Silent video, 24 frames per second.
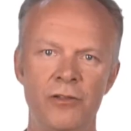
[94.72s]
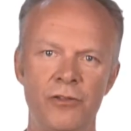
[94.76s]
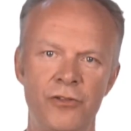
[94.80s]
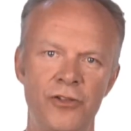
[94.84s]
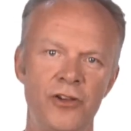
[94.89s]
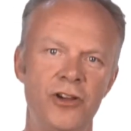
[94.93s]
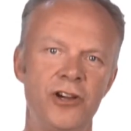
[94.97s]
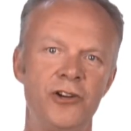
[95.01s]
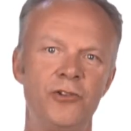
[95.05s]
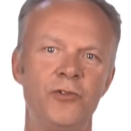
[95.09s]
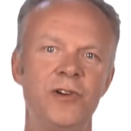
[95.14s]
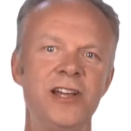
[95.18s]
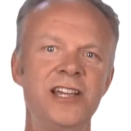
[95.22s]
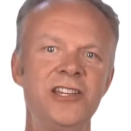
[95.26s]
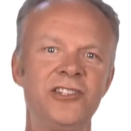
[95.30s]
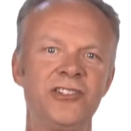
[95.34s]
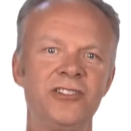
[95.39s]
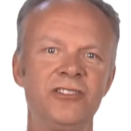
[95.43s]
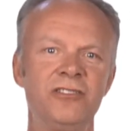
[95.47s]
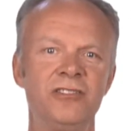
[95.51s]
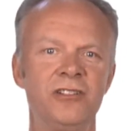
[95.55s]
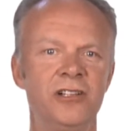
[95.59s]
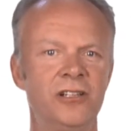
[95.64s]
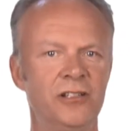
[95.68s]
Third
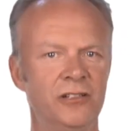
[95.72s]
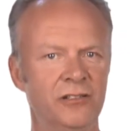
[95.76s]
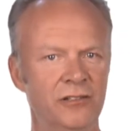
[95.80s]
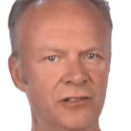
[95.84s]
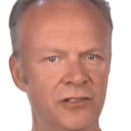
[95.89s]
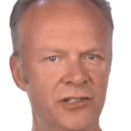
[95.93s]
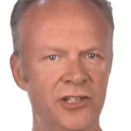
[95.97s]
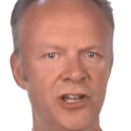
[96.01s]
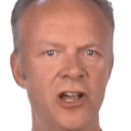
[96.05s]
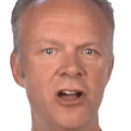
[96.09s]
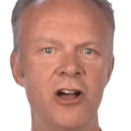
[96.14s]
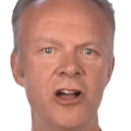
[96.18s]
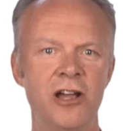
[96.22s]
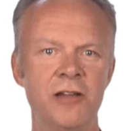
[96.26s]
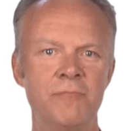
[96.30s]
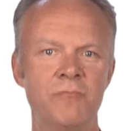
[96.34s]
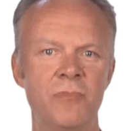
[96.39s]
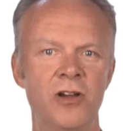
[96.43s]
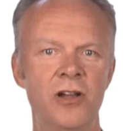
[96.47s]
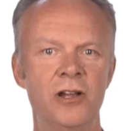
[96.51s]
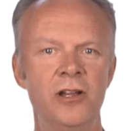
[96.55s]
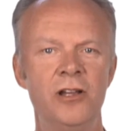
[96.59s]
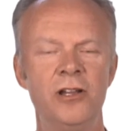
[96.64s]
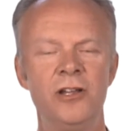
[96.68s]
reason, time.
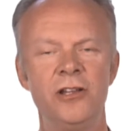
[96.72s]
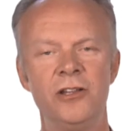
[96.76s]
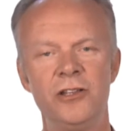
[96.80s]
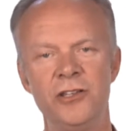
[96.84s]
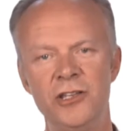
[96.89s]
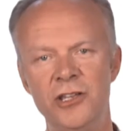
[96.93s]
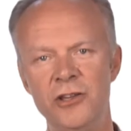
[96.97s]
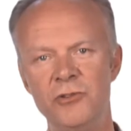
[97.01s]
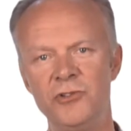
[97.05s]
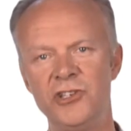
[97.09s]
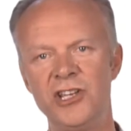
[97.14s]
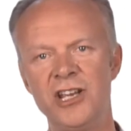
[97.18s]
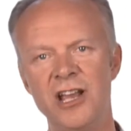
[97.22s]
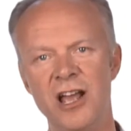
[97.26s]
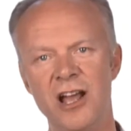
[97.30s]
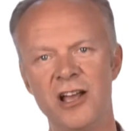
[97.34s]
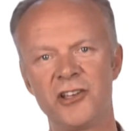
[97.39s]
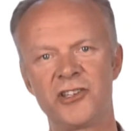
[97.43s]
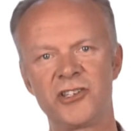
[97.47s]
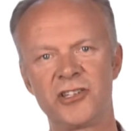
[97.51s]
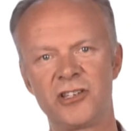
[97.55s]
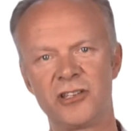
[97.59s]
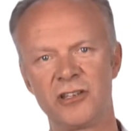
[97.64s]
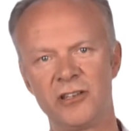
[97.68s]
Using
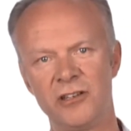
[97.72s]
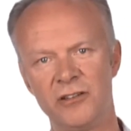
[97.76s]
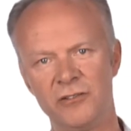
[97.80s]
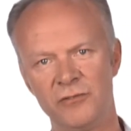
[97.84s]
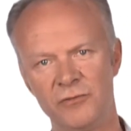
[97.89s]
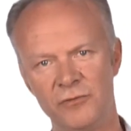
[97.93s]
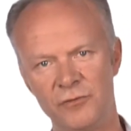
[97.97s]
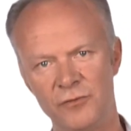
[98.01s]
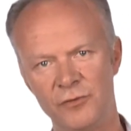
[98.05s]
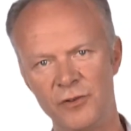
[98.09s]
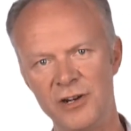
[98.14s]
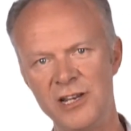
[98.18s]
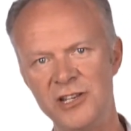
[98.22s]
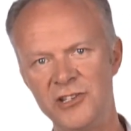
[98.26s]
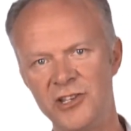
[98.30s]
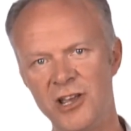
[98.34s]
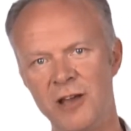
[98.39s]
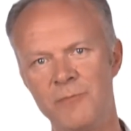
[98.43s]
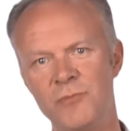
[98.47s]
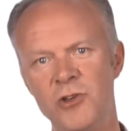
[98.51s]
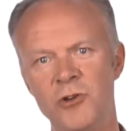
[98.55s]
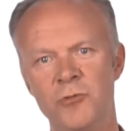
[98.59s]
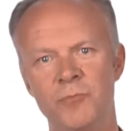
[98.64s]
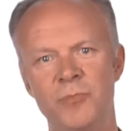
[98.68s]
us frees
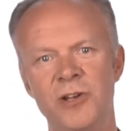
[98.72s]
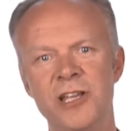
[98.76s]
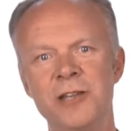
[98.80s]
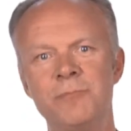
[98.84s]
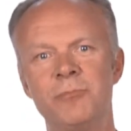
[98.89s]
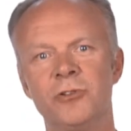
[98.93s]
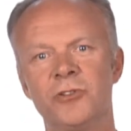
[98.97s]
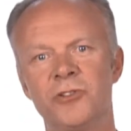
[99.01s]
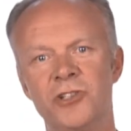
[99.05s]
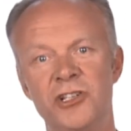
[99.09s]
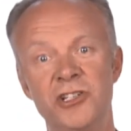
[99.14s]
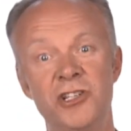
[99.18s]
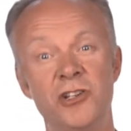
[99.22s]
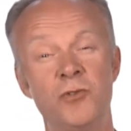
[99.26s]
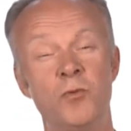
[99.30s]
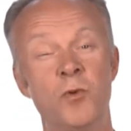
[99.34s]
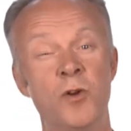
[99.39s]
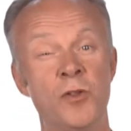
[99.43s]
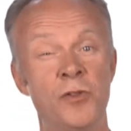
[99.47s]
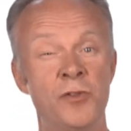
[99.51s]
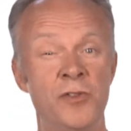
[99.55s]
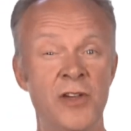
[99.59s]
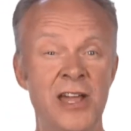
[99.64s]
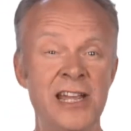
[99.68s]
up your people to do
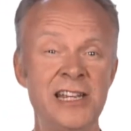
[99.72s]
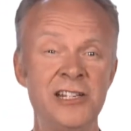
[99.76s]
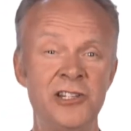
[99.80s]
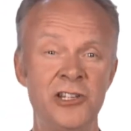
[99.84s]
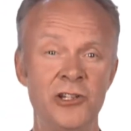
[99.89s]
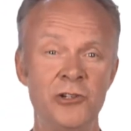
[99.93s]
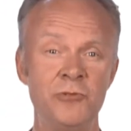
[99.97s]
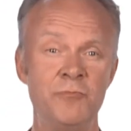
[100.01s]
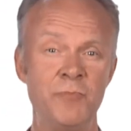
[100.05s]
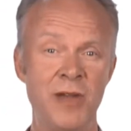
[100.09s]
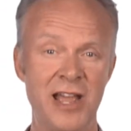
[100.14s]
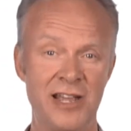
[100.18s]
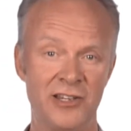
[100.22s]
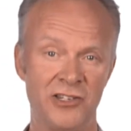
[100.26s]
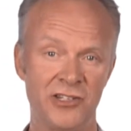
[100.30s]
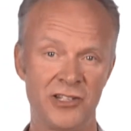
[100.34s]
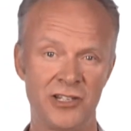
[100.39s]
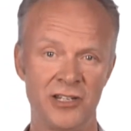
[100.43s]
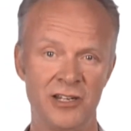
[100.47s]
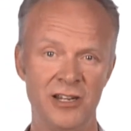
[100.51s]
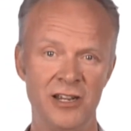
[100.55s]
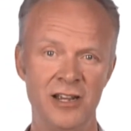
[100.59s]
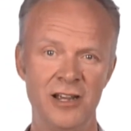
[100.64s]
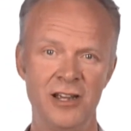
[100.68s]
what they do
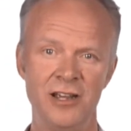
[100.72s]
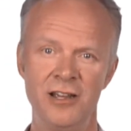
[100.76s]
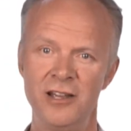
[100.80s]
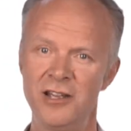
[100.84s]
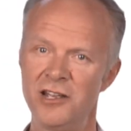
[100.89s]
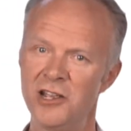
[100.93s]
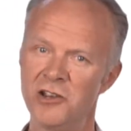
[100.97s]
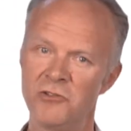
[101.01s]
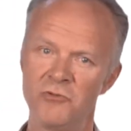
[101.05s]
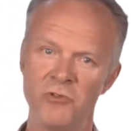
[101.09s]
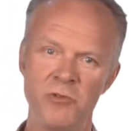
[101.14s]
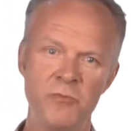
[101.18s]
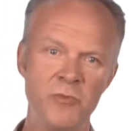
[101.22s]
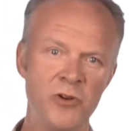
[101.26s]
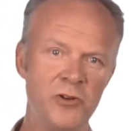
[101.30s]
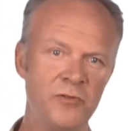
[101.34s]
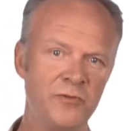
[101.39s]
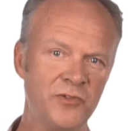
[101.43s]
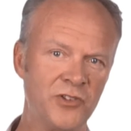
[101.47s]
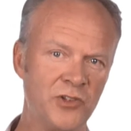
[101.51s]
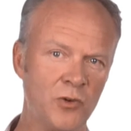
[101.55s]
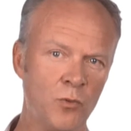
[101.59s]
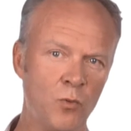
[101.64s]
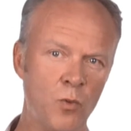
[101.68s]
best. It
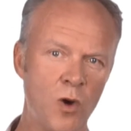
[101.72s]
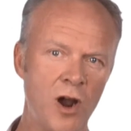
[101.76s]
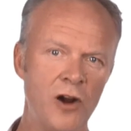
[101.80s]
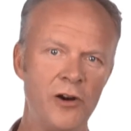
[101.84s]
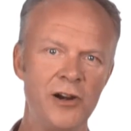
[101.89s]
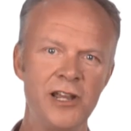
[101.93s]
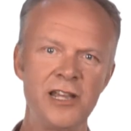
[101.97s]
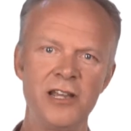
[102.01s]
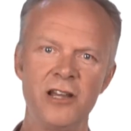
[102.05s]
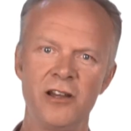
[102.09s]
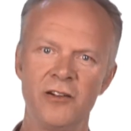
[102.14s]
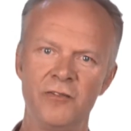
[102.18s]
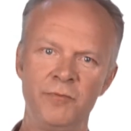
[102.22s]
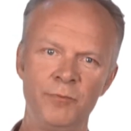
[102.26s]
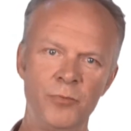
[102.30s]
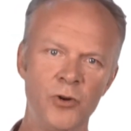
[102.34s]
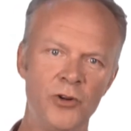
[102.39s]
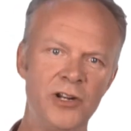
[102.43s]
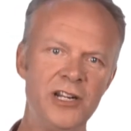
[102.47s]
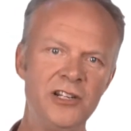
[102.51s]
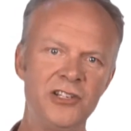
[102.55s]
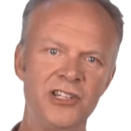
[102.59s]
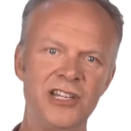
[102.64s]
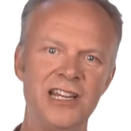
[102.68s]
removes the worry of
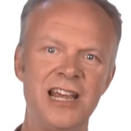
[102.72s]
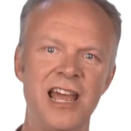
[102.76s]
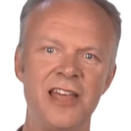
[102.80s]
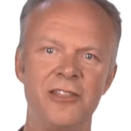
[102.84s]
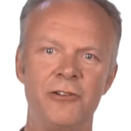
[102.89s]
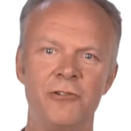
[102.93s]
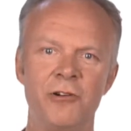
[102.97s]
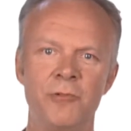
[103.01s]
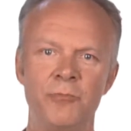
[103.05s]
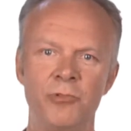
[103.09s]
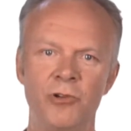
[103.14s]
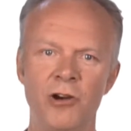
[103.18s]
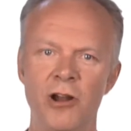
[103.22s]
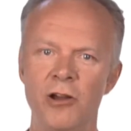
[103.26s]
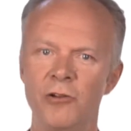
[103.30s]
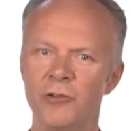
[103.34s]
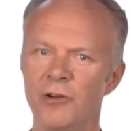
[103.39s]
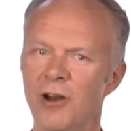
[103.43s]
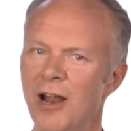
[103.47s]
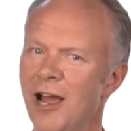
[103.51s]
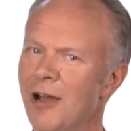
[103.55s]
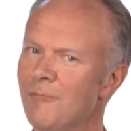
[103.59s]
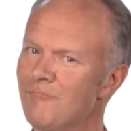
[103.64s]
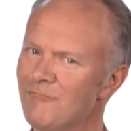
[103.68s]
putting together a
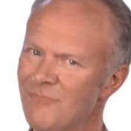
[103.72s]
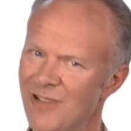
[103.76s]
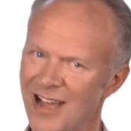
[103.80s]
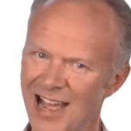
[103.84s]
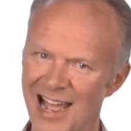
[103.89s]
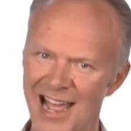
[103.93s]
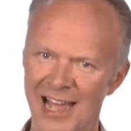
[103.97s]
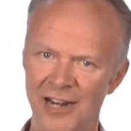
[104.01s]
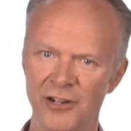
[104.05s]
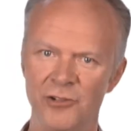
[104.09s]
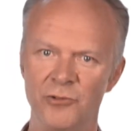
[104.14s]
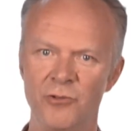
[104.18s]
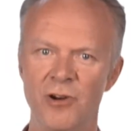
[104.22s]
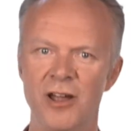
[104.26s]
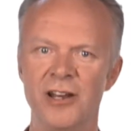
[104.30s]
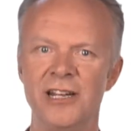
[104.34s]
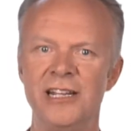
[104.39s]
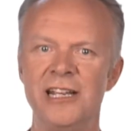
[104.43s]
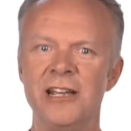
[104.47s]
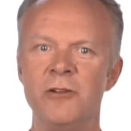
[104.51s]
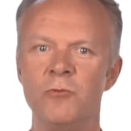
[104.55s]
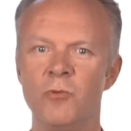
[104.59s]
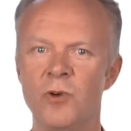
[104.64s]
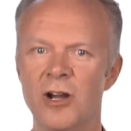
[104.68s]
program and
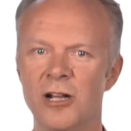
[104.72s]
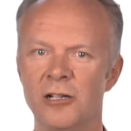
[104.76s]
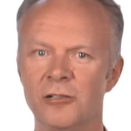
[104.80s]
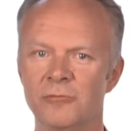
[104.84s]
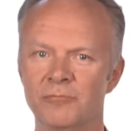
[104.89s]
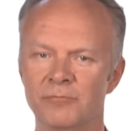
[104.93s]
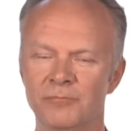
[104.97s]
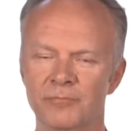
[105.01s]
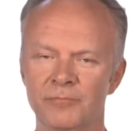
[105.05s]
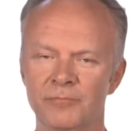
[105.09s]
running it well.